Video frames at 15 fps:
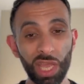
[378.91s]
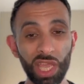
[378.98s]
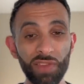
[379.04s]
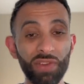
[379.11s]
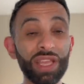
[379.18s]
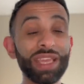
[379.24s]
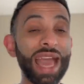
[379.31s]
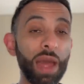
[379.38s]

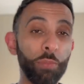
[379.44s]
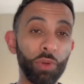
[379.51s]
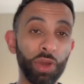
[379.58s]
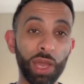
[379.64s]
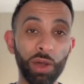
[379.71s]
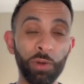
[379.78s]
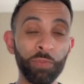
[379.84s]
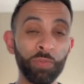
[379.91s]
Even
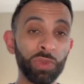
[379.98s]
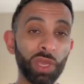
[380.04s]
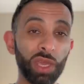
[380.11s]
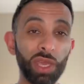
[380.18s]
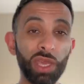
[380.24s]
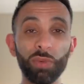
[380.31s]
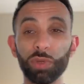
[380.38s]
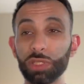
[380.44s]
Gabriel,
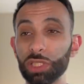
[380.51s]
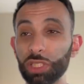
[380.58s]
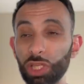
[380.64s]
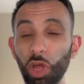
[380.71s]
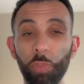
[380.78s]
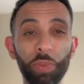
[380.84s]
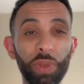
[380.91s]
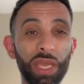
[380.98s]
he was
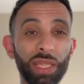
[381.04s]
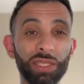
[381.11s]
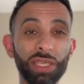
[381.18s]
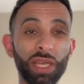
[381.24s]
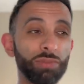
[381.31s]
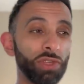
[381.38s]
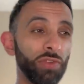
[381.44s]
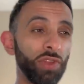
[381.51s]
sloppy in
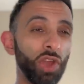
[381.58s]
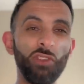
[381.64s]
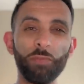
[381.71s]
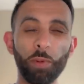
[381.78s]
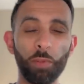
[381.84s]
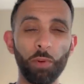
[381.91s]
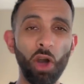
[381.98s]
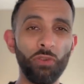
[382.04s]
terms of an off,
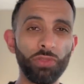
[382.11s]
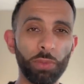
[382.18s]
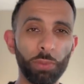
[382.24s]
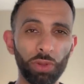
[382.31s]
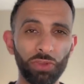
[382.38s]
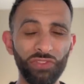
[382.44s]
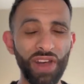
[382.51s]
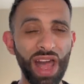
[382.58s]
off the
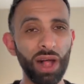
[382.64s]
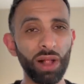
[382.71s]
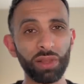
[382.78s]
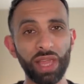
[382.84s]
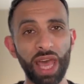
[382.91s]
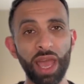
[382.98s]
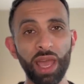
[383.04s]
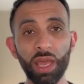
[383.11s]
ball
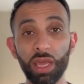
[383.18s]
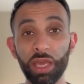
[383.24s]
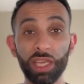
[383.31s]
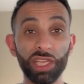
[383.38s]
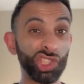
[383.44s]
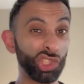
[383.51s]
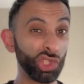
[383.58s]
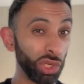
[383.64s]
foul that
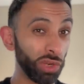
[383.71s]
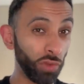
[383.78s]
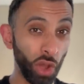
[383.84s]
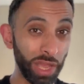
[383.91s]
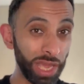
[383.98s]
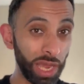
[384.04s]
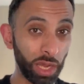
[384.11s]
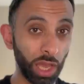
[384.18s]
he should have
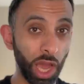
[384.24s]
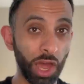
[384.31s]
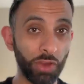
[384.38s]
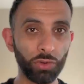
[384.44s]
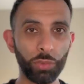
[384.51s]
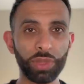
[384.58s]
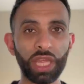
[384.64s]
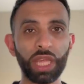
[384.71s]
got a yellow
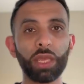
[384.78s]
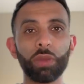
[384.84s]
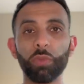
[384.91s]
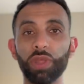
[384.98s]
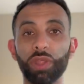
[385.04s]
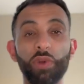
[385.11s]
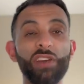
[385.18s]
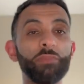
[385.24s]
card for, with a,
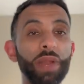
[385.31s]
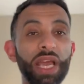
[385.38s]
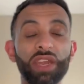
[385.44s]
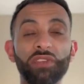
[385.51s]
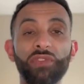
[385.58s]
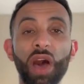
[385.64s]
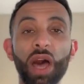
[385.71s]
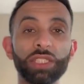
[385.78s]
with a ref
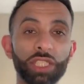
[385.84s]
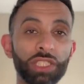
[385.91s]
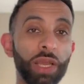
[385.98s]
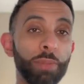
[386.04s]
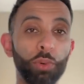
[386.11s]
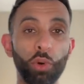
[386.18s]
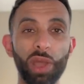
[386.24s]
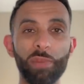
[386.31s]
played advantage
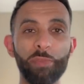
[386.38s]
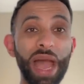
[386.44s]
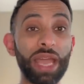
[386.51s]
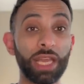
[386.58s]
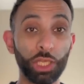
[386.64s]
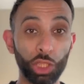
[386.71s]
and brought it back.